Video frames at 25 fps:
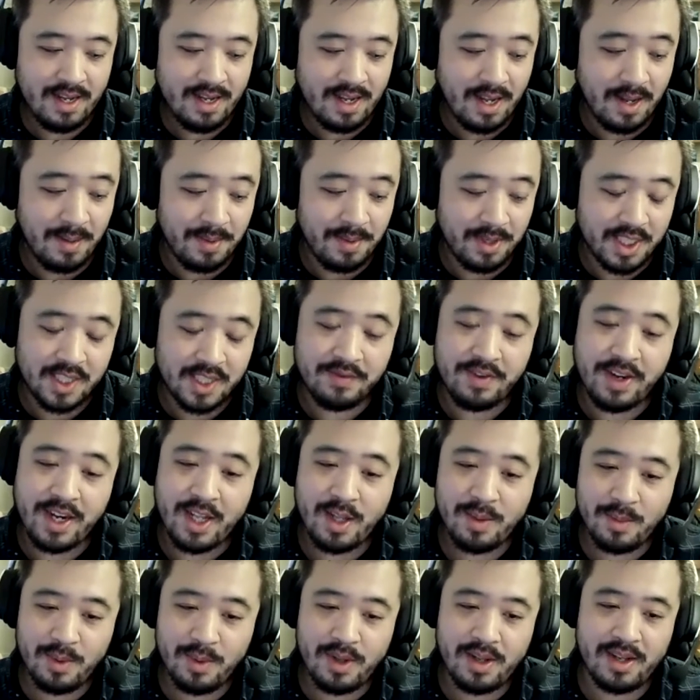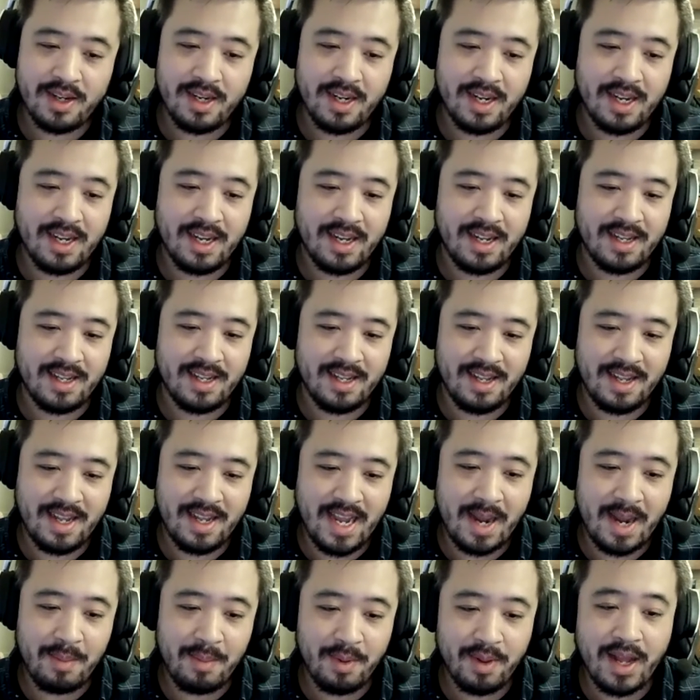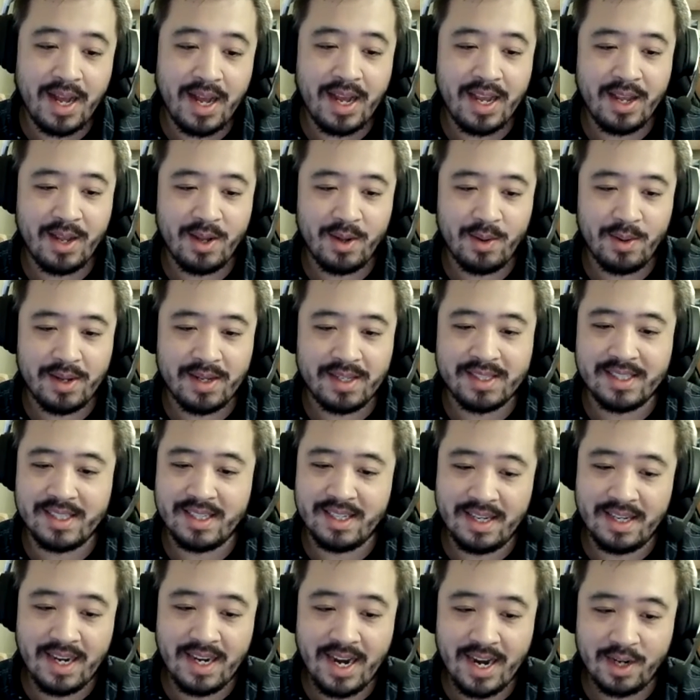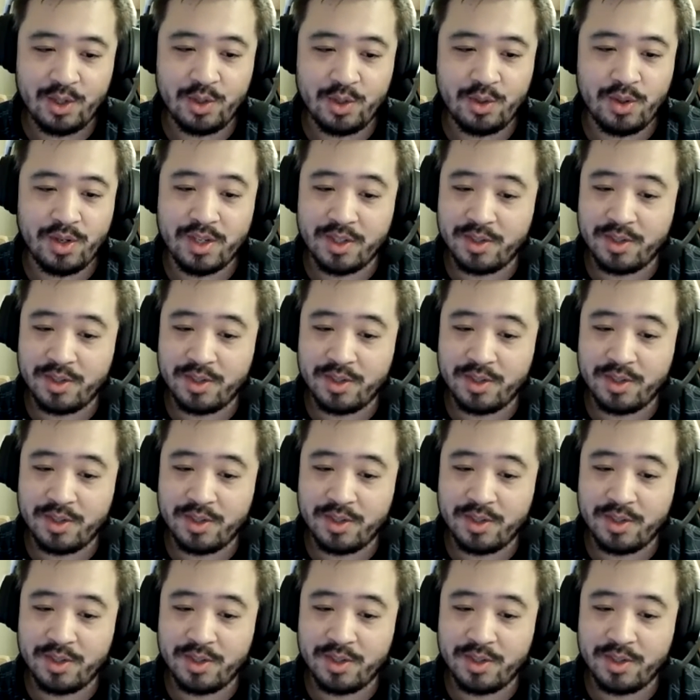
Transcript: It's available on Apple iOS and Android.